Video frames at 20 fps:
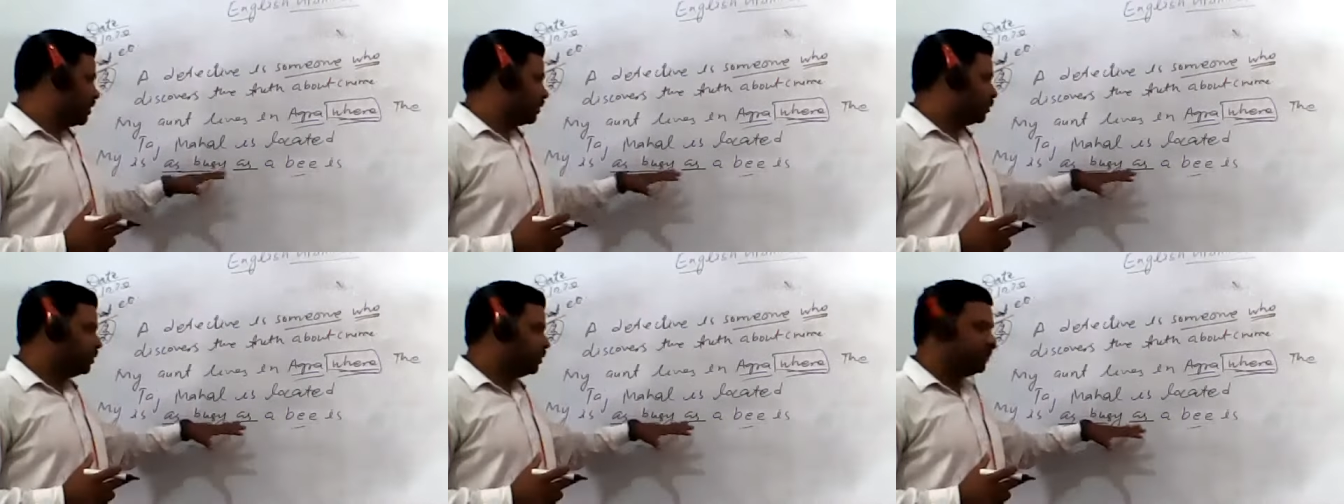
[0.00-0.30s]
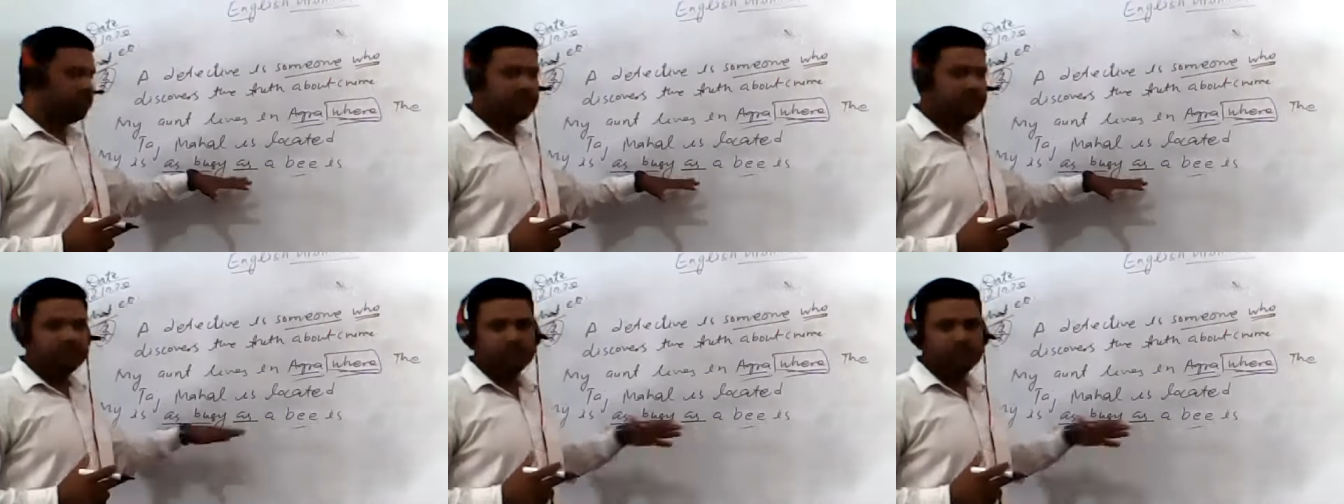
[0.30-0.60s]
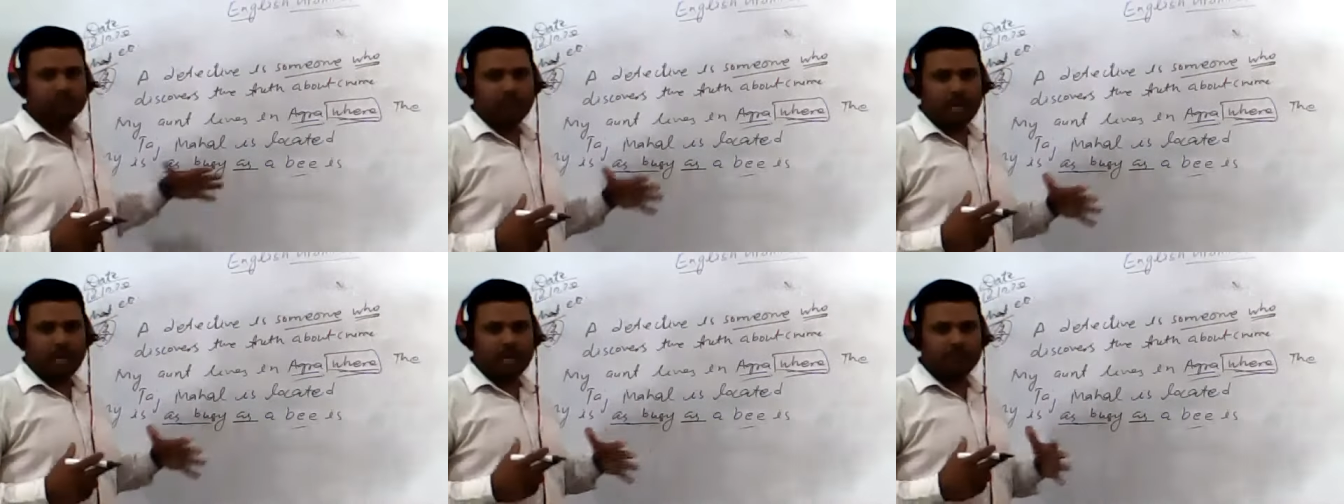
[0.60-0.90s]
So
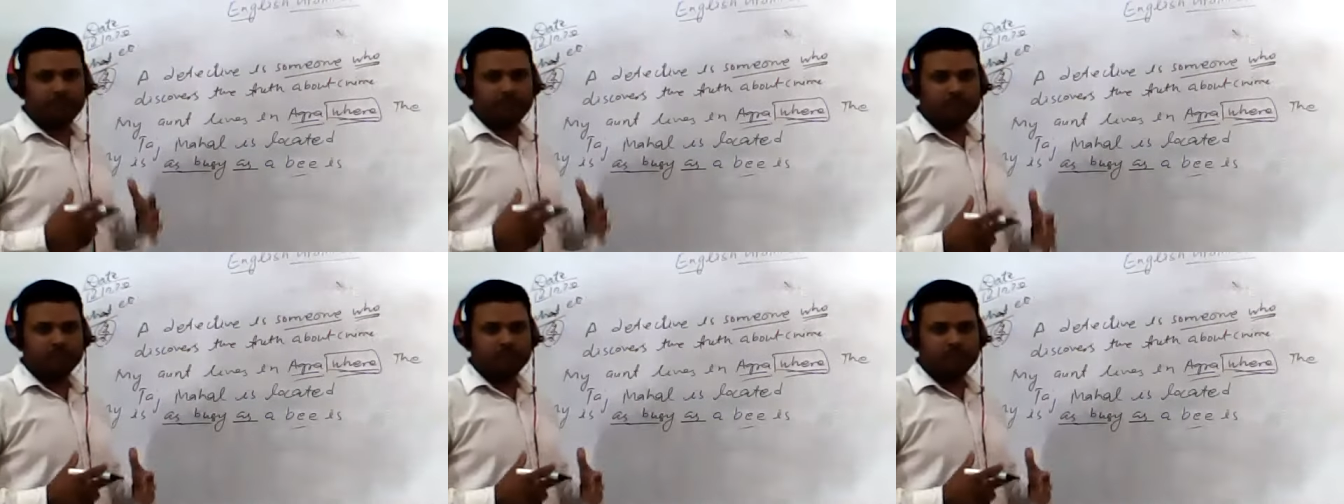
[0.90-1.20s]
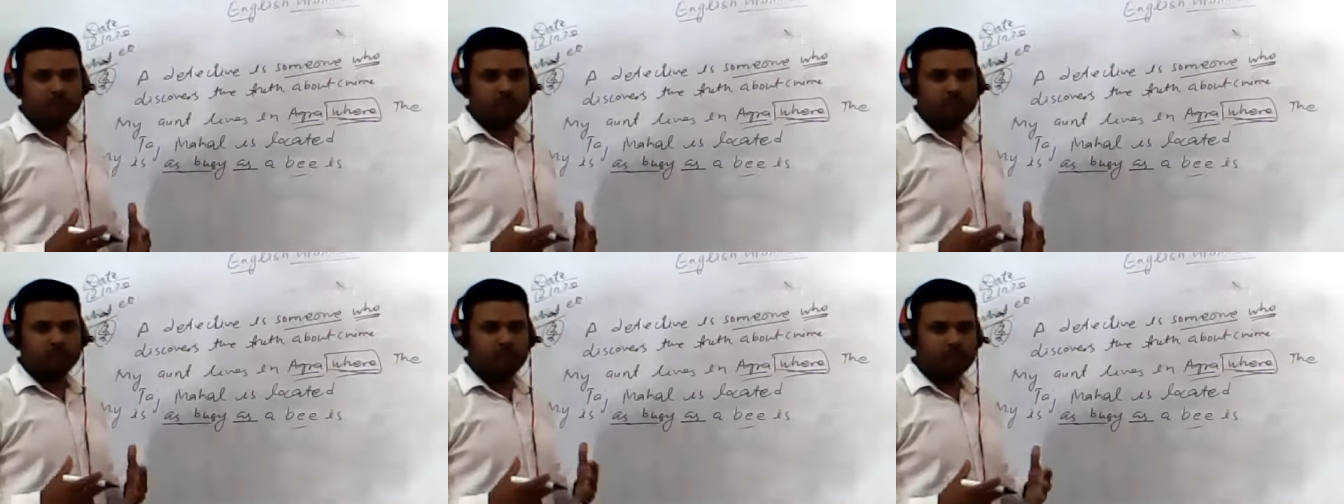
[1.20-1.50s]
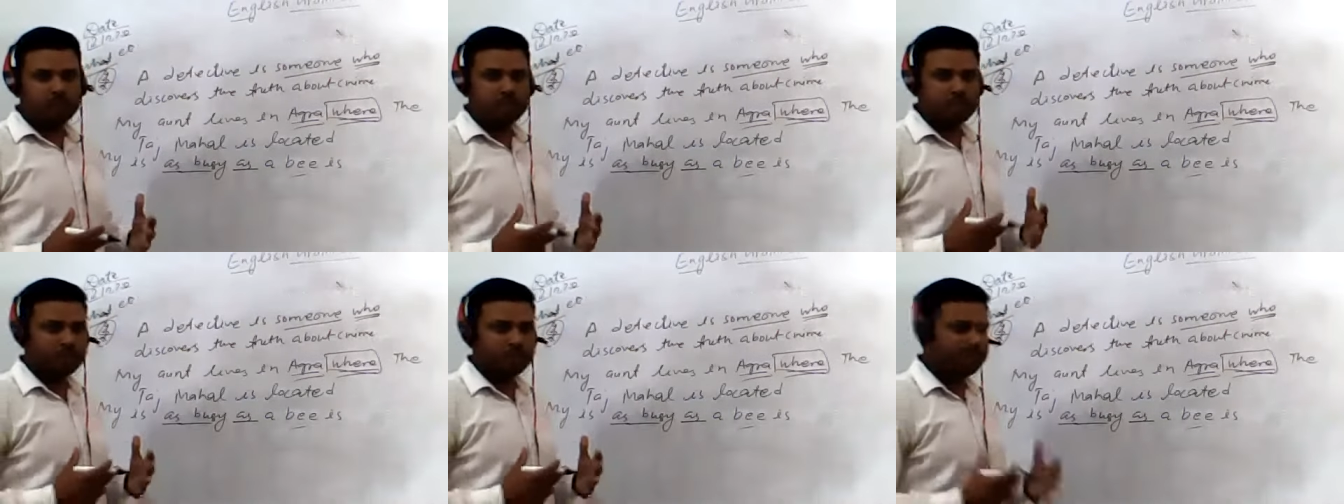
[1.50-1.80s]
these always shows what?